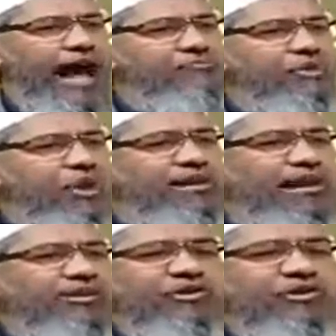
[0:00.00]
I'm not
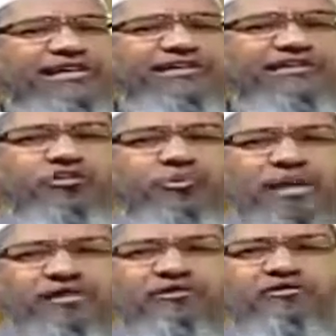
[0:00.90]
here to teach 2
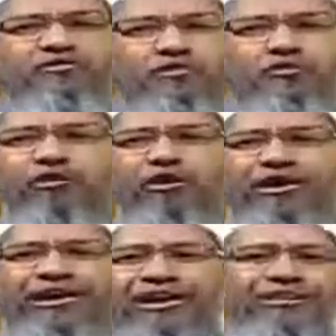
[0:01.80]
plus is equal to
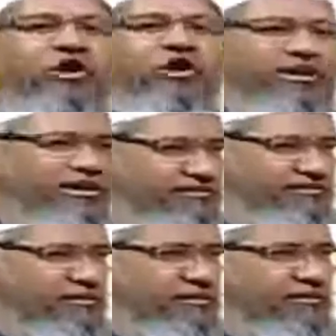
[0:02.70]
4 in the
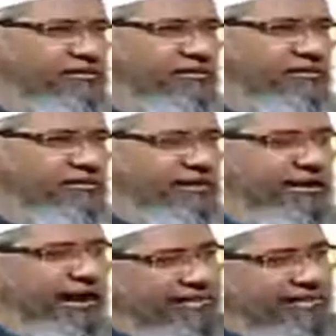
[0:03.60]
audience.
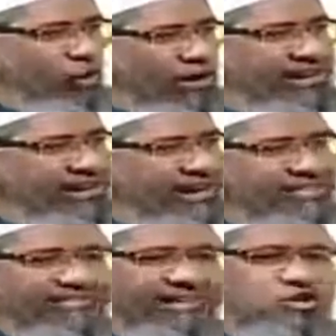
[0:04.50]
In the question and
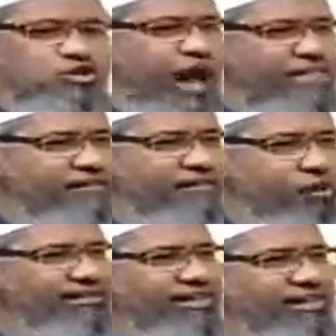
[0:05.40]
answer session, you ask a
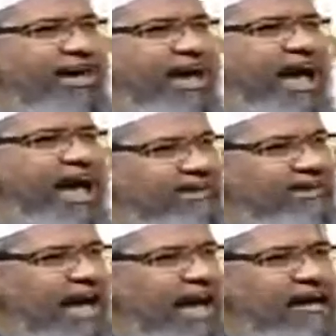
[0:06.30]
question, I
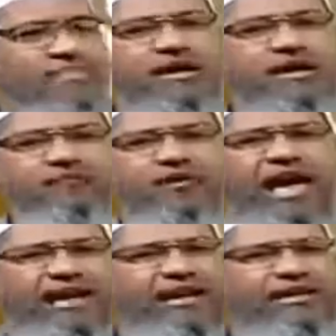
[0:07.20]
give the answer. If you
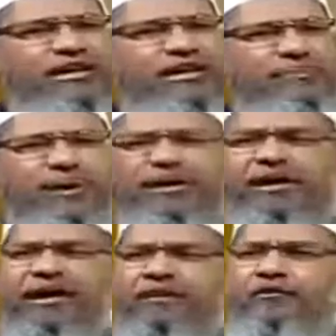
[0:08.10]
like it, you keep
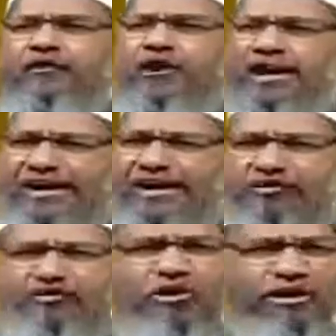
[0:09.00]
it. If you don't like it,
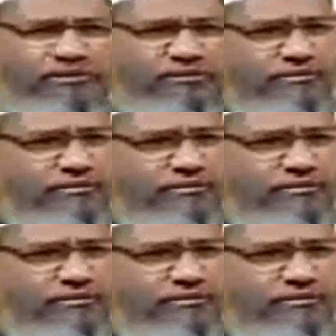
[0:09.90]
you throw it.